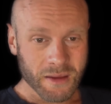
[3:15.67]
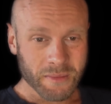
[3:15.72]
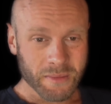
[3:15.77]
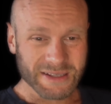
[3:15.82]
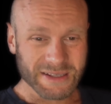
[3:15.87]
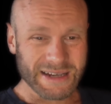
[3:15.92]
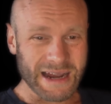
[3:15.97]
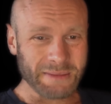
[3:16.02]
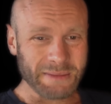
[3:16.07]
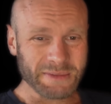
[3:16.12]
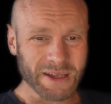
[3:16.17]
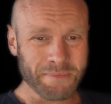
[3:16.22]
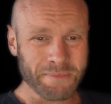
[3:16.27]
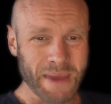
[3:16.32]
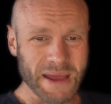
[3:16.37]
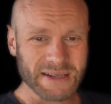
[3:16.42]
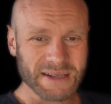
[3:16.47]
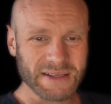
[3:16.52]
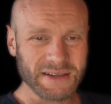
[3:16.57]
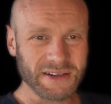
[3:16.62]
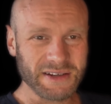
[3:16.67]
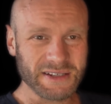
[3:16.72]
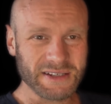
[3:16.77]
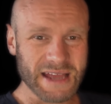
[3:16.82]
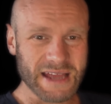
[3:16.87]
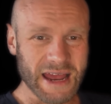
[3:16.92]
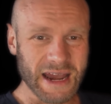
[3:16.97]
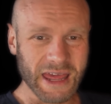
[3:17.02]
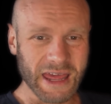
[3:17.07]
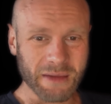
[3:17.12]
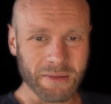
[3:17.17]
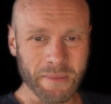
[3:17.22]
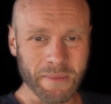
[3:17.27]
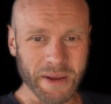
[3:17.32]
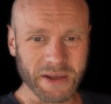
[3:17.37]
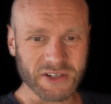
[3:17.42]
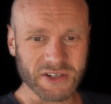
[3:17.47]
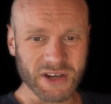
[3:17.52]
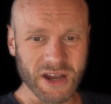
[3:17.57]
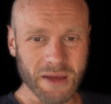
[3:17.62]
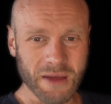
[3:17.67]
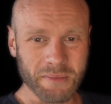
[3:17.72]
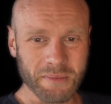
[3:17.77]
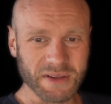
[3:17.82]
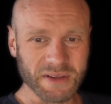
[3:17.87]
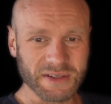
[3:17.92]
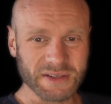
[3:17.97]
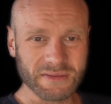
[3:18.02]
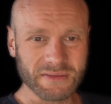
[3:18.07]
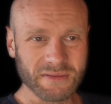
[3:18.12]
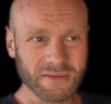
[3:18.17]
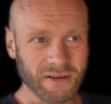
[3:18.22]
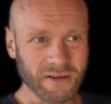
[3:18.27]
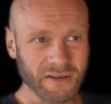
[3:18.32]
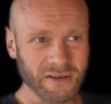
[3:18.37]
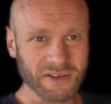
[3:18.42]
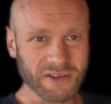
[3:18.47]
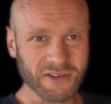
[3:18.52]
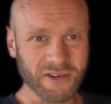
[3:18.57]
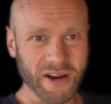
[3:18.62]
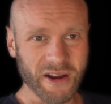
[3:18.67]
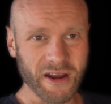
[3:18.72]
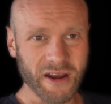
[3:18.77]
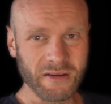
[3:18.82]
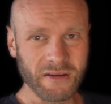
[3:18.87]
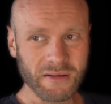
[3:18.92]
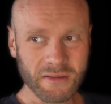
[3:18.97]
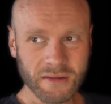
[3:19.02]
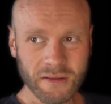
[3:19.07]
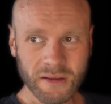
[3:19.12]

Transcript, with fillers: But it's a damn sight better than just tallying up a bunch of numbers on a screen